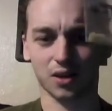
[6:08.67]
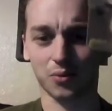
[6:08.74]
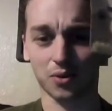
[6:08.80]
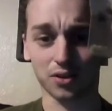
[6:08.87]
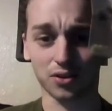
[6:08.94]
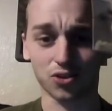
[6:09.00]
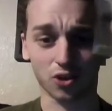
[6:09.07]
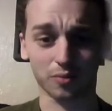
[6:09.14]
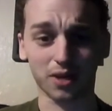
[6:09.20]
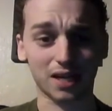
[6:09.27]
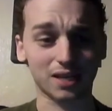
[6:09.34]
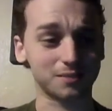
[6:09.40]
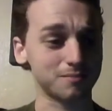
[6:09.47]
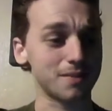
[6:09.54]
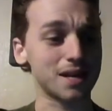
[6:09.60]
I want to
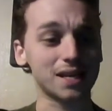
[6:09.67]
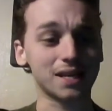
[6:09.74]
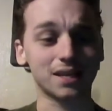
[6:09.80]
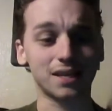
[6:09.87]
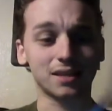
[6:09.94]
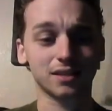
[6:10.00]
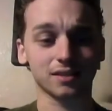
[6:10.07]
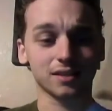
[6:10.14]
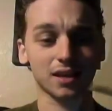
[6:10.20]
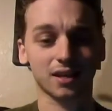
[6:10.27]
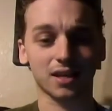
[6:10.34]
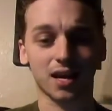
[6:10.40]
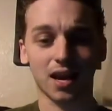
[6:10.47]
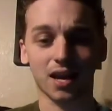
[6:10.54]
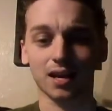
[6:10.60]
germinate as many of these as I
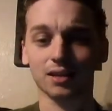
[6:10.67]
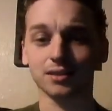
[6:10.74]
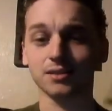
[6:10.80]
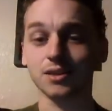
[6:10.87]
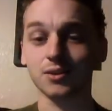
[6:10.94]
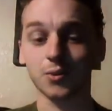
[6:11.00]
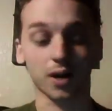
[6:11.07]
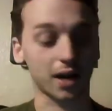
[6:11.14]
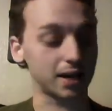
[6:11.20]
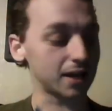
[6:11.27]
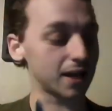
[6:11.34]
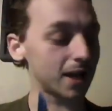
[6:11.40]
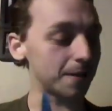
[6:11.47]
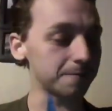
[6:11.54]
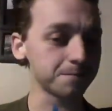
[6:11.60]
can and see what I
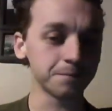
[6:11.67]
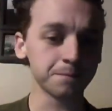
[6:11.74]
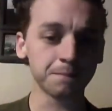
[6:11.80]
get.